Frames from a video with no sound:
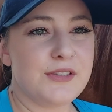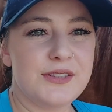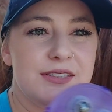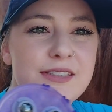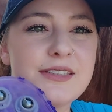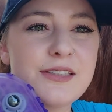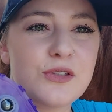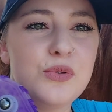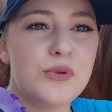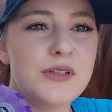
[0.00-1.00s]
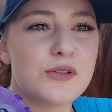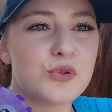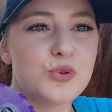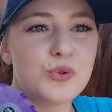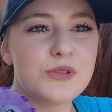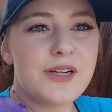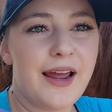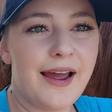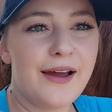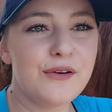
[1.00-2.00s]
So this is a cool little tool to
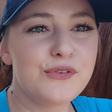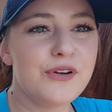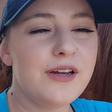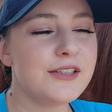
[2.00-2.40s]
have,